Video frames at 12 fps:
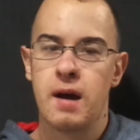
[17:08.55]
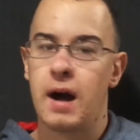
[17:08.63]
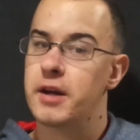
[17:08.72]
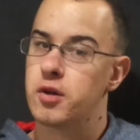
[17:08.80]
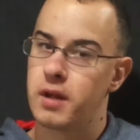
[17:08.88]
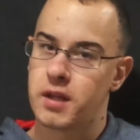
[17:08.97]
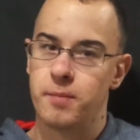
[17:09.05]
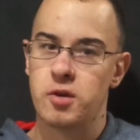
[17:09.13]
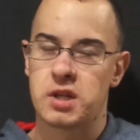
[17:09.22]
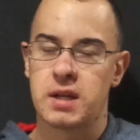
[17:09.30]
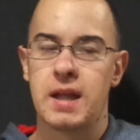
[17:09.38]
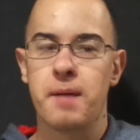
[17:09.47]
I do like the
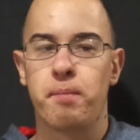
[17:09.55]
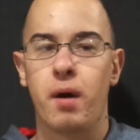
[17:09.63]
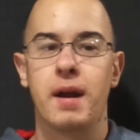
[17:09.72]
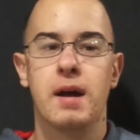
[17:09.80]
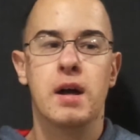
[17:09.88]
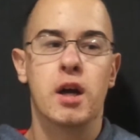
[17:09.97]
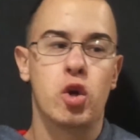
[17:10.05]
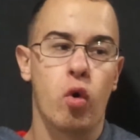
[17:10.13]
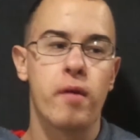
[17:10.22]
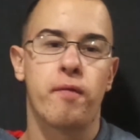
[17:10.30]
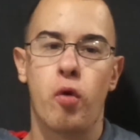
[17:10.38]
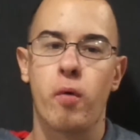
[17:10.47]
music in that. But
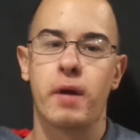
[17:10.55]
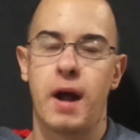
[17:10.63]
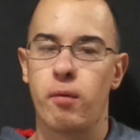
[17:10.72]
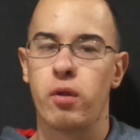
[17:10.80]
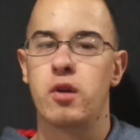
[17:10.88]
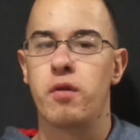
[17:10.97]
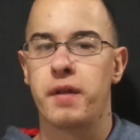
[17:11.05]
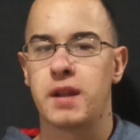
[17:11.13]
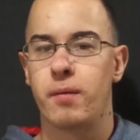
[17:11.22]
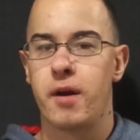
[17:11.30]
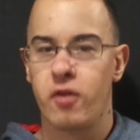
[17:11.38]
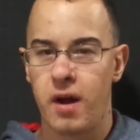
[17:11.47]
going forward, I really do think that
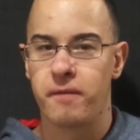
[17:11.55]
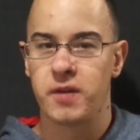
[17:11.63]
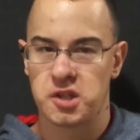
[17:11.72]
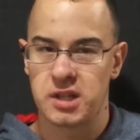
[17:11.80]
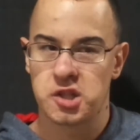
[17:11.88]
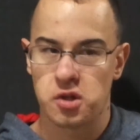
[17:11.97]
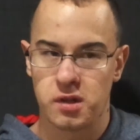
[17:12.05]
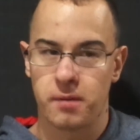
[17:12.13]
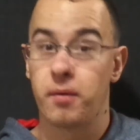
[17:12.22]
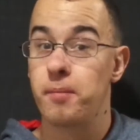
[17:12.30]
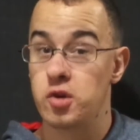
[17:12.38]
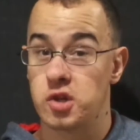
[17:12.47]
whenever Memphis Nest shows up,
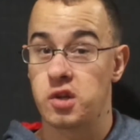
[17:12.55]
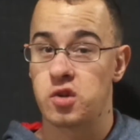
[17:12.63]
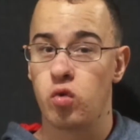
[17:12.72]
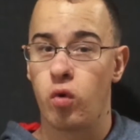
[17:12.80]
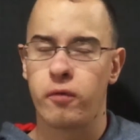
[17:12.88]
the music is cool.